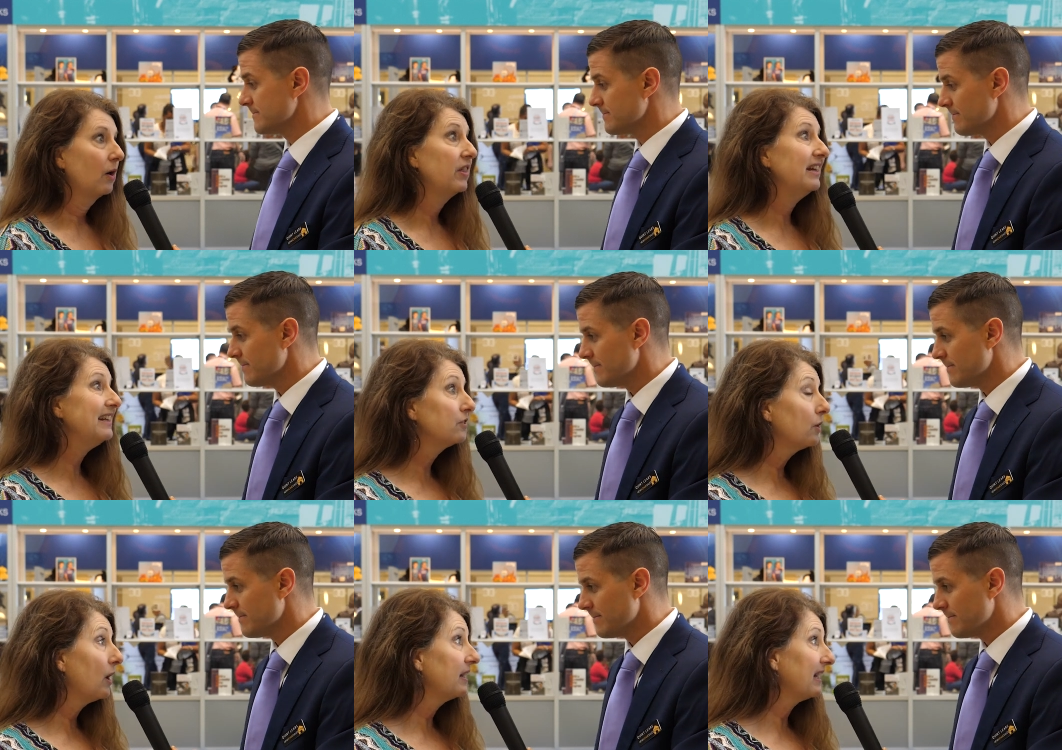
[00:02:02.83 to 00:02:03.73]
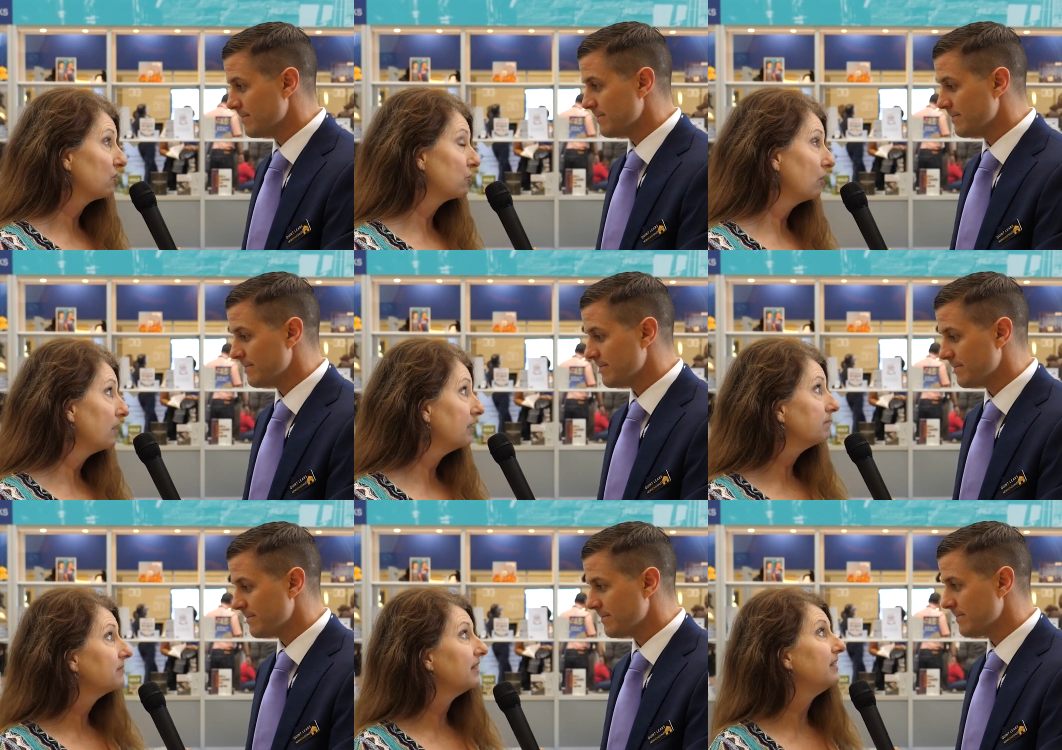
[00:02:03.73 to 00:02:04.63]
Speaker 1: They need to know how to get started,
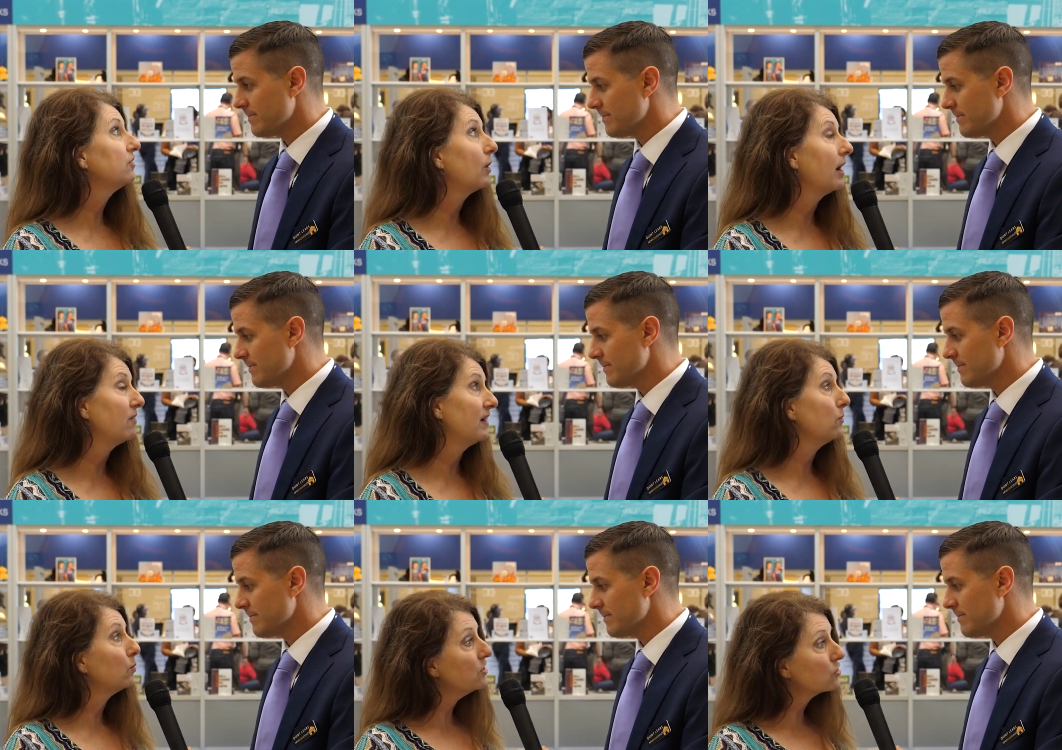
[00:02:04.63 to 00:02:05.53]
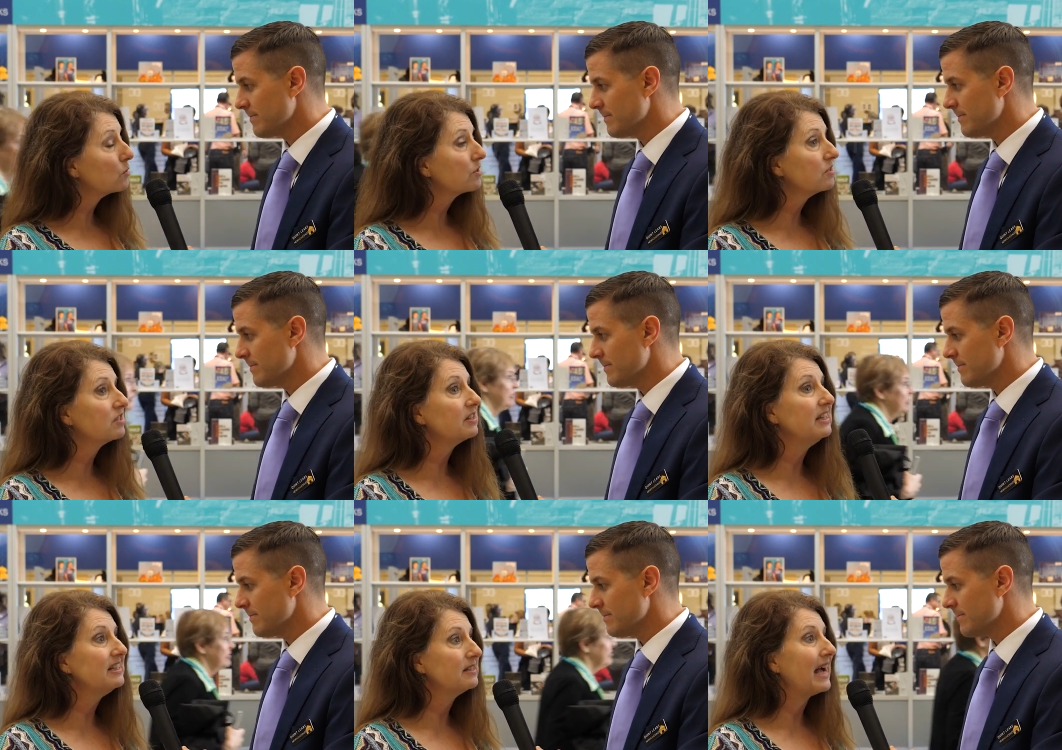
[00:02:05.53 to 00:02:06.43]
they need to know how to find resources, and they
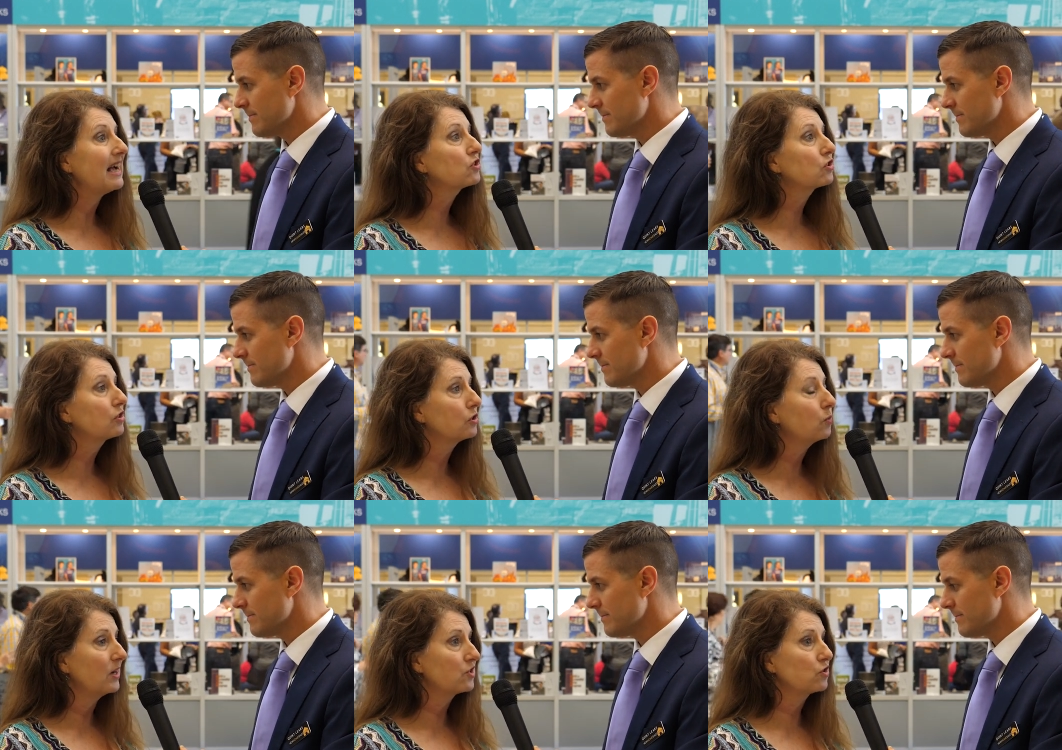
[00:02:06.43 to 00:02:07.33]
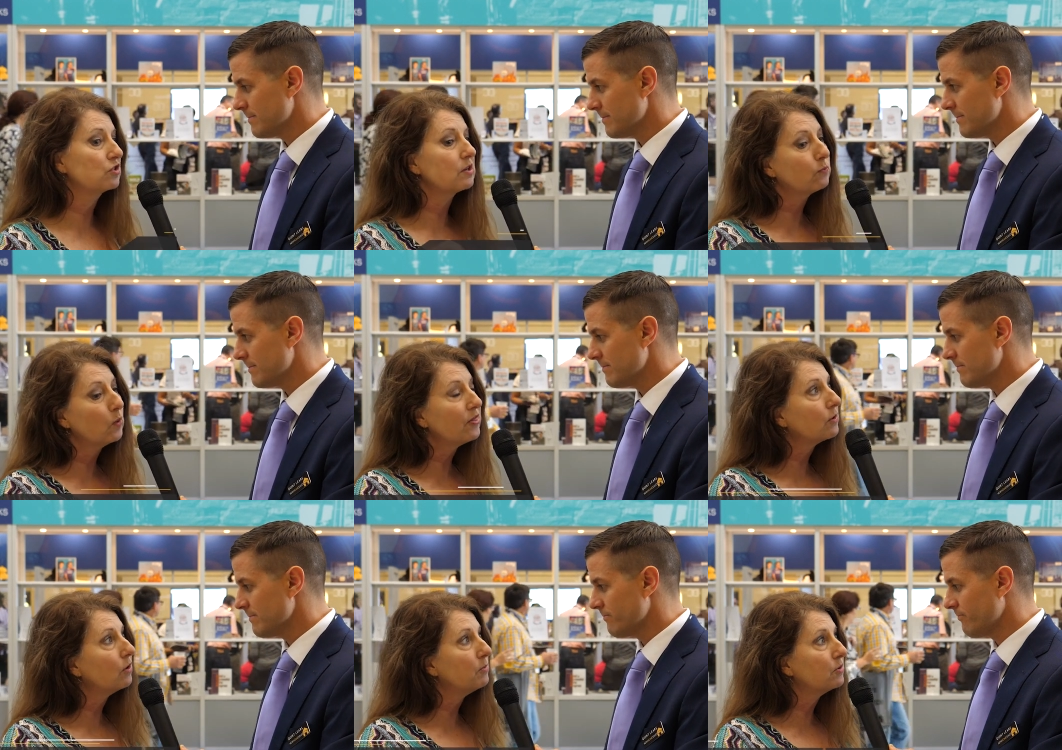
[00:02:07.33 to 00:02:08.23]
need to ask the questions of what
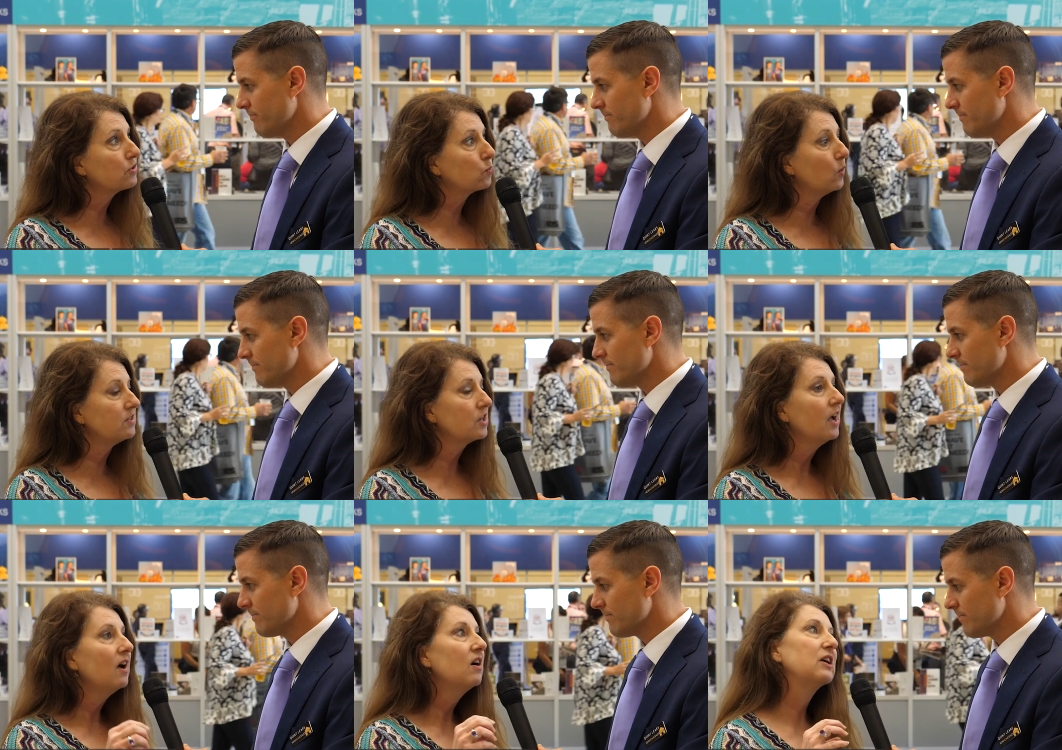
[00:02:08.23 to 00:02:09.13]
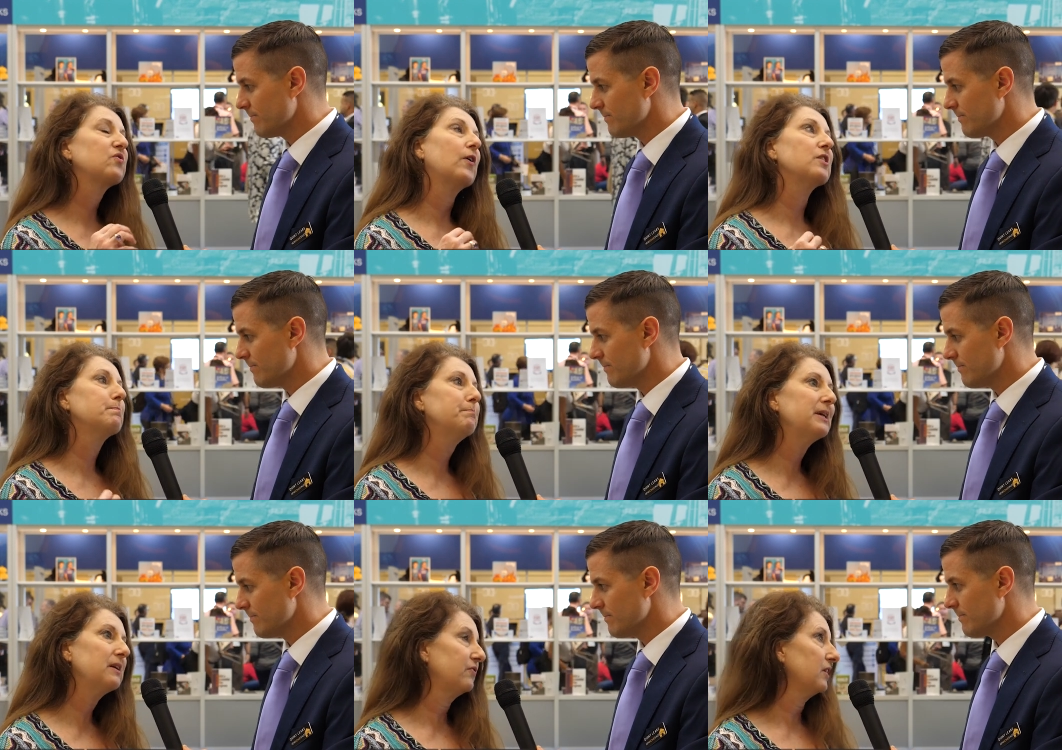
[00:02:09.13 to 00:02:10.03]
their homeowners want as far as
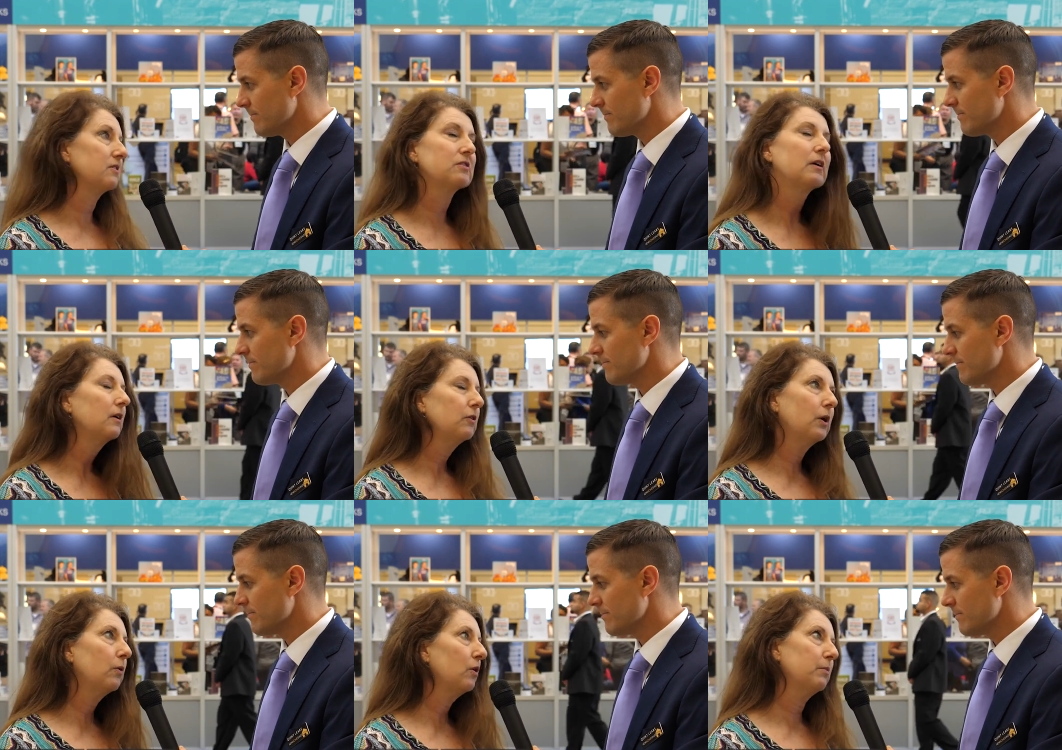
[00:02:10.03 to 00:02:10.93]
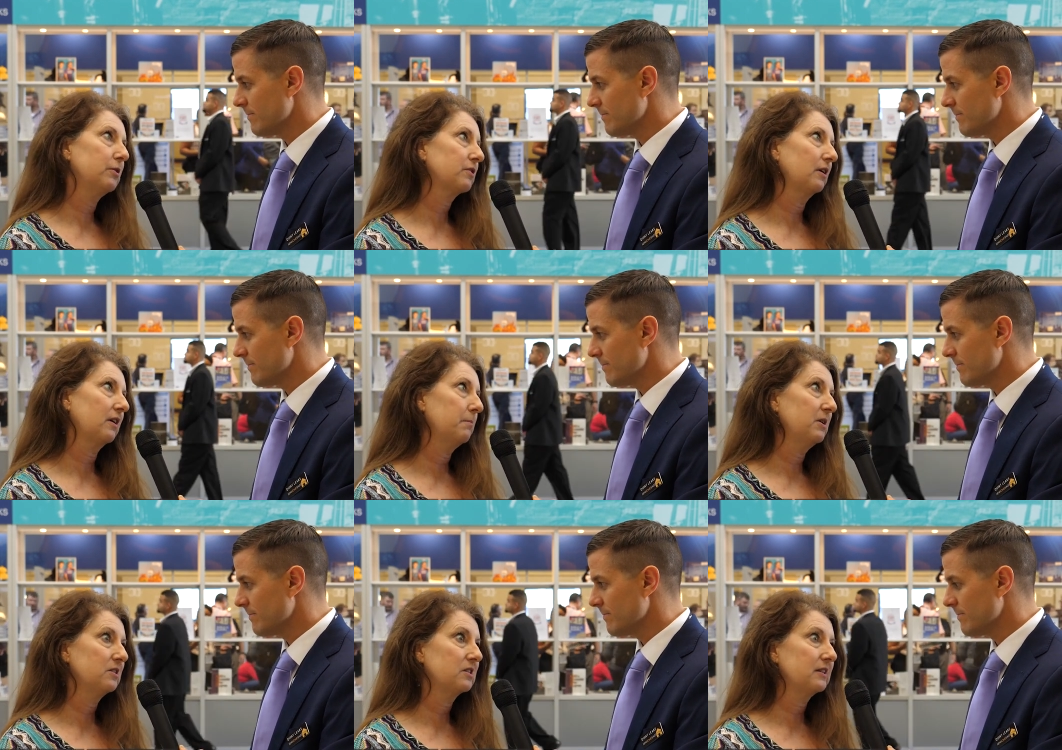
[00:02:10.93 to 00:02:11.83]
benefits. No homeowner is going to come in
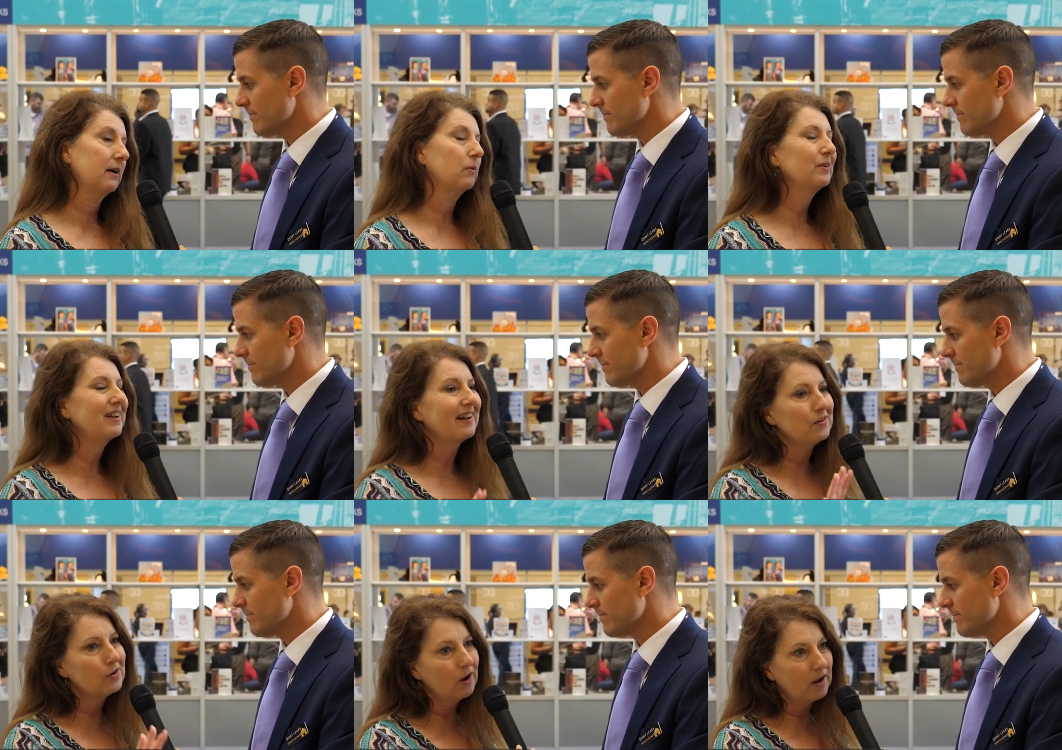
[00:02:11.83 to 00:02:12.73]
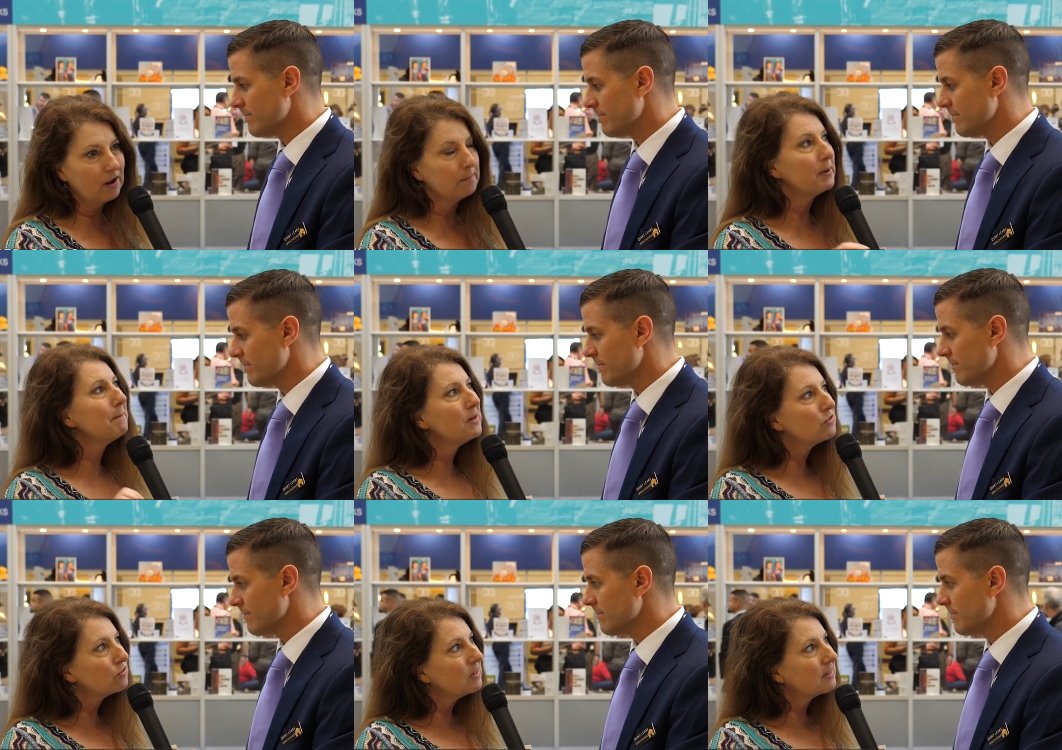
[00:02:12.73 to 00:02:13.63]
and say, well, not none, but
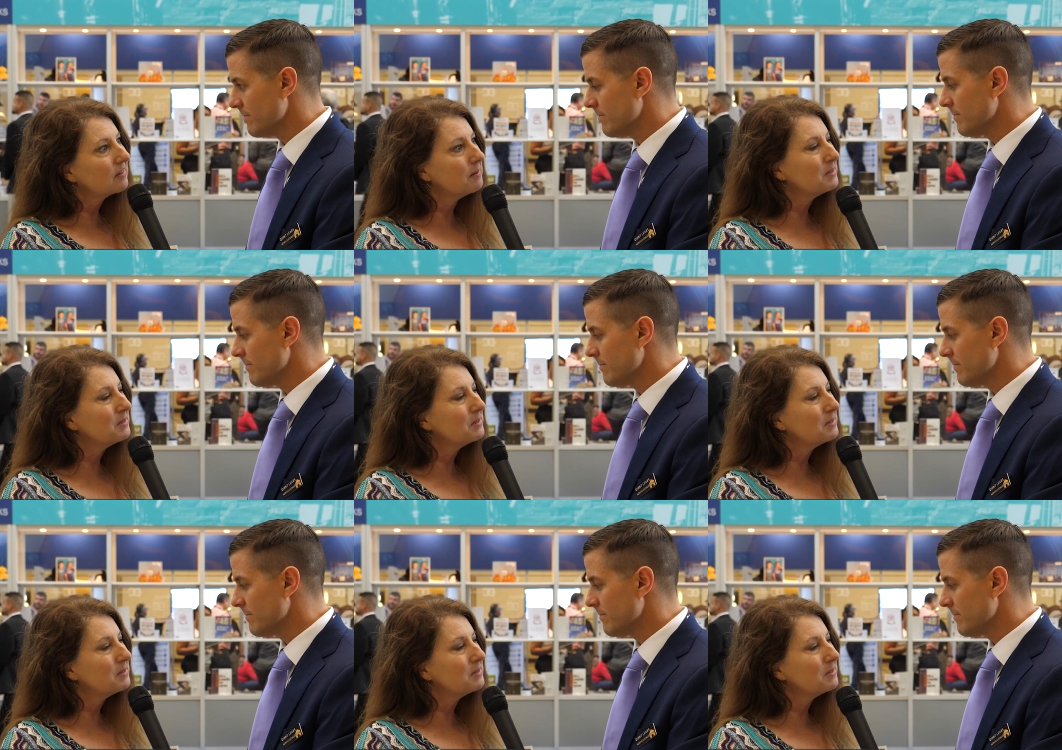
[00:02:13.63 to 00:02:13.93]
most are not going to